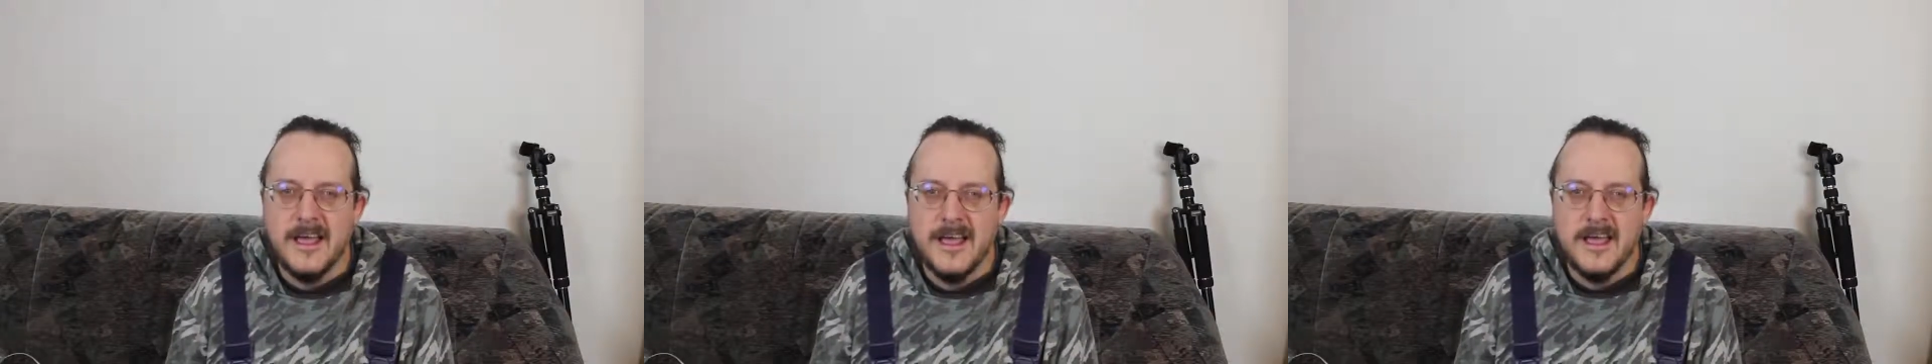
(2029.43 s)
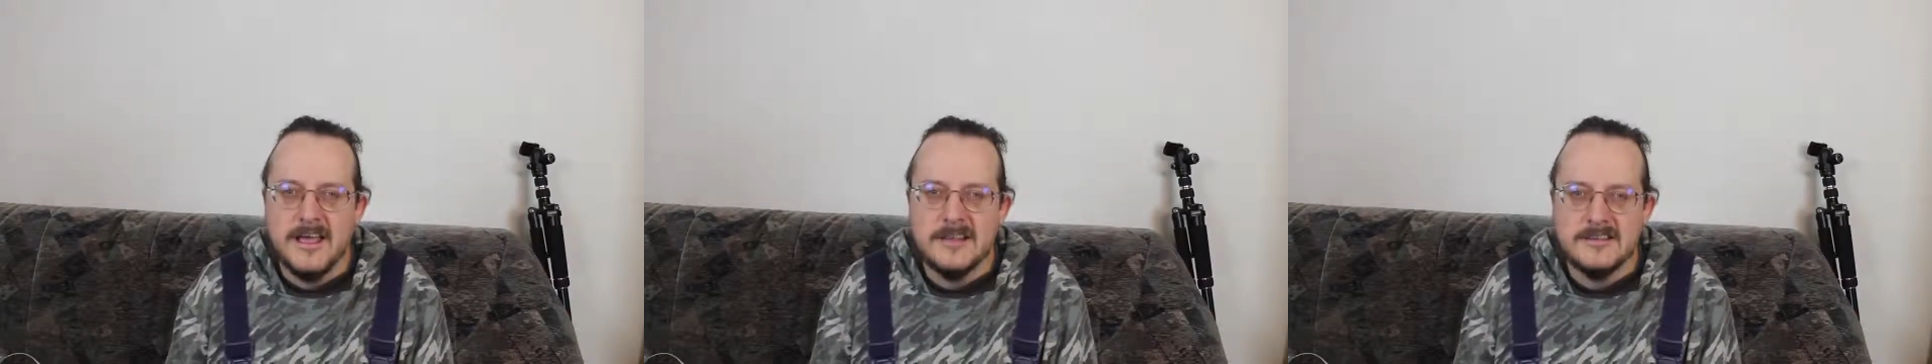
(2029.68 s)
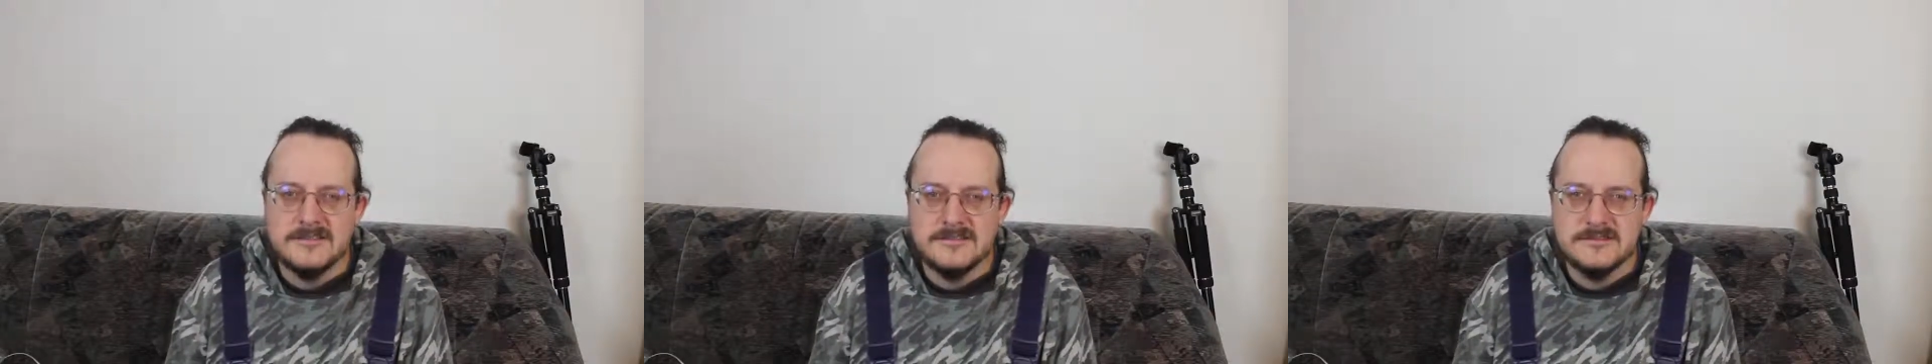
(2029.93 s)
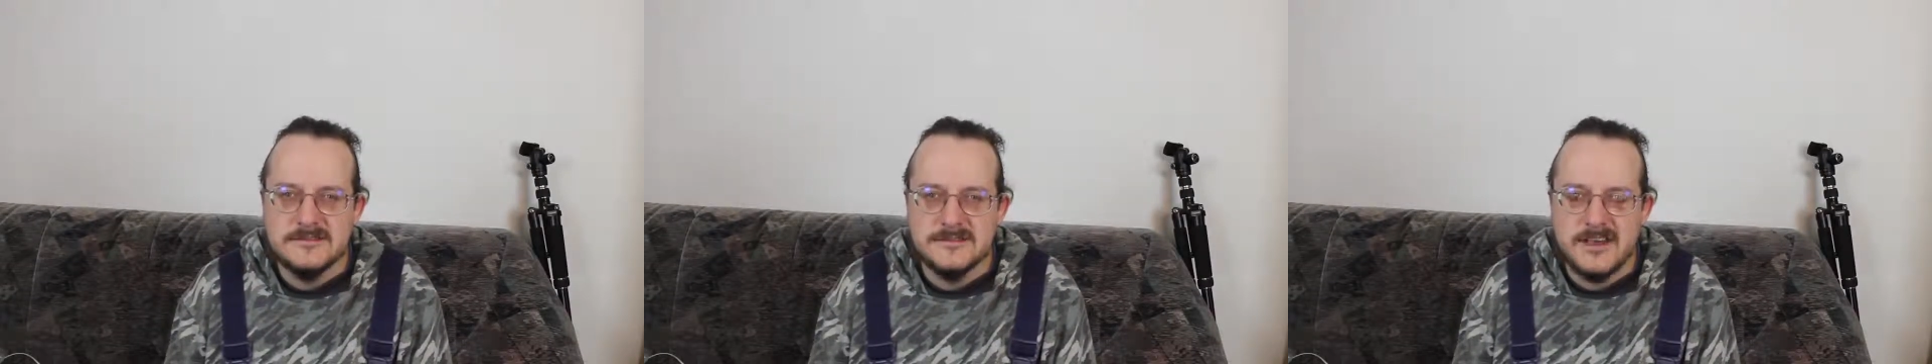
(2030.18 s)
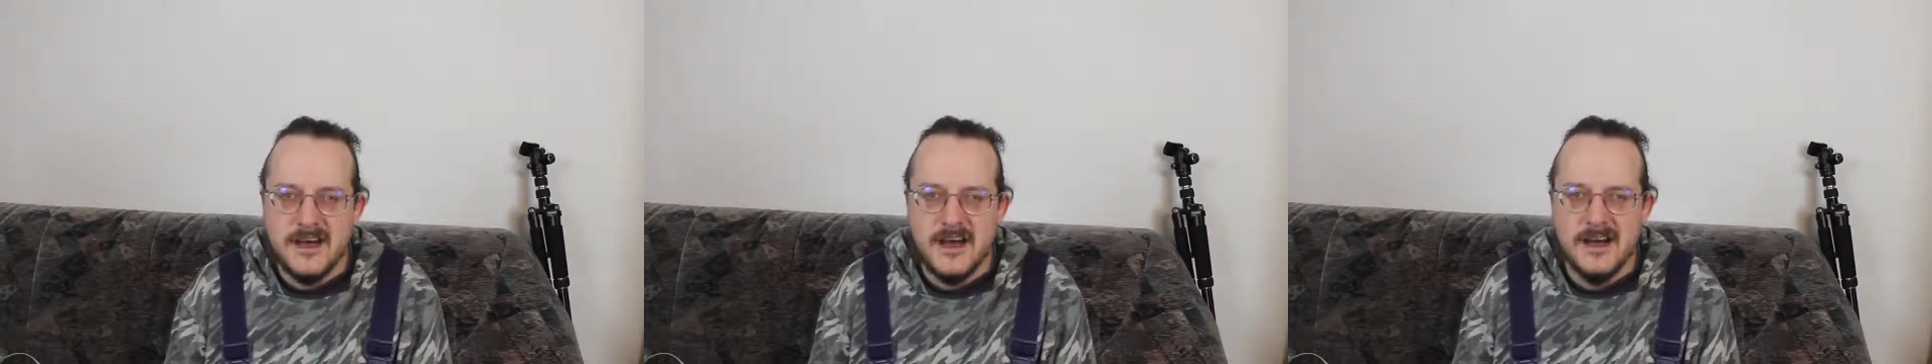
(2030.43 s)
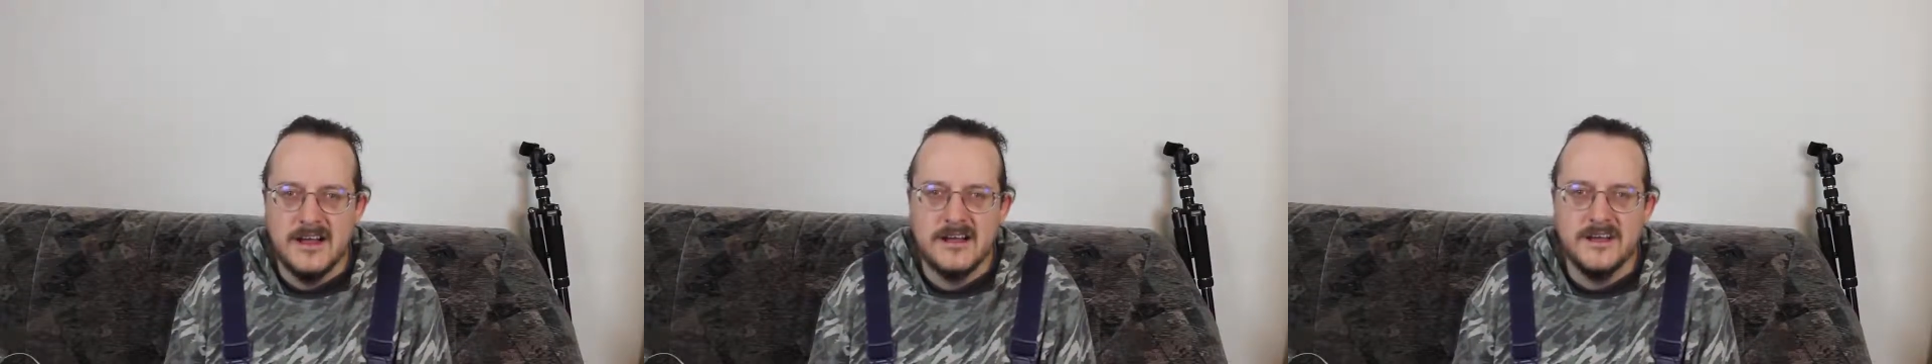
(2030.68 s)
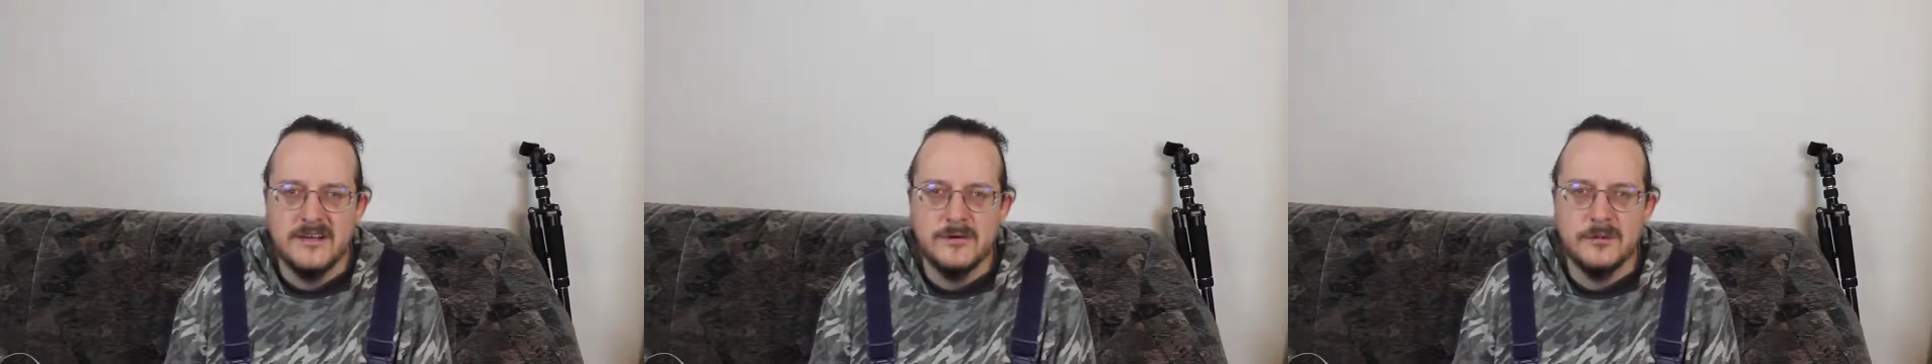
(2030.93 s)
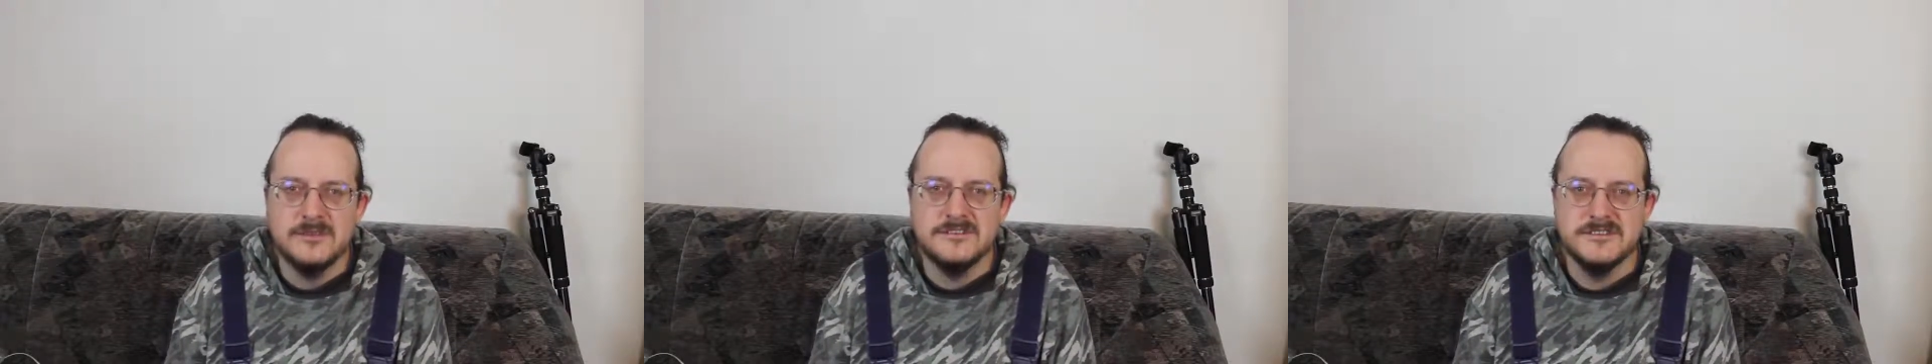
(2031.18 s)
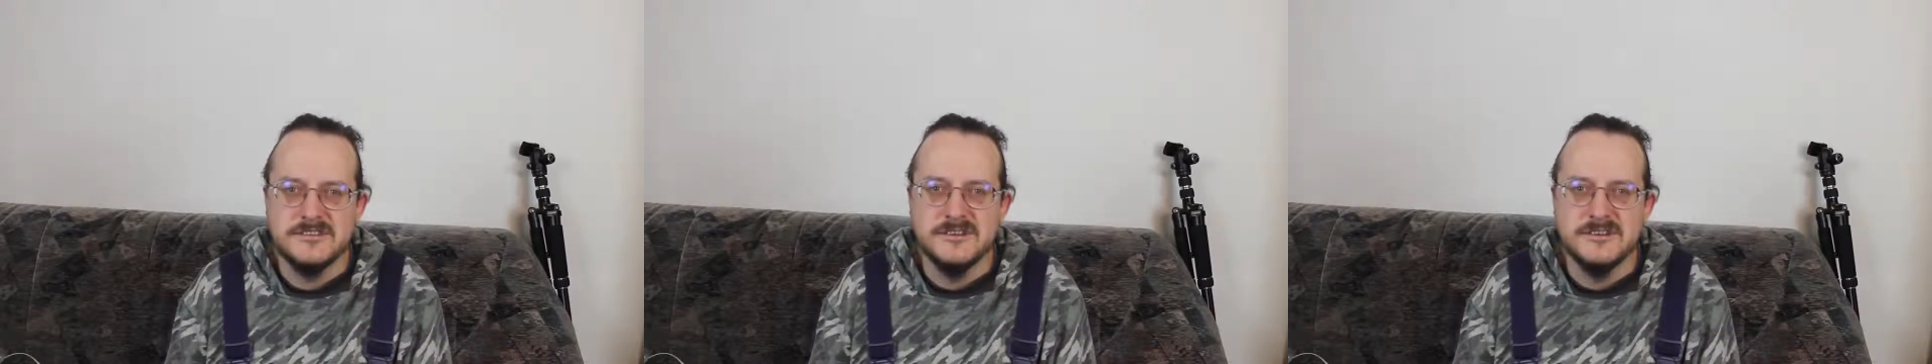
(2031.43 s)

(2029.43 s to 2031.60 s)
and I will see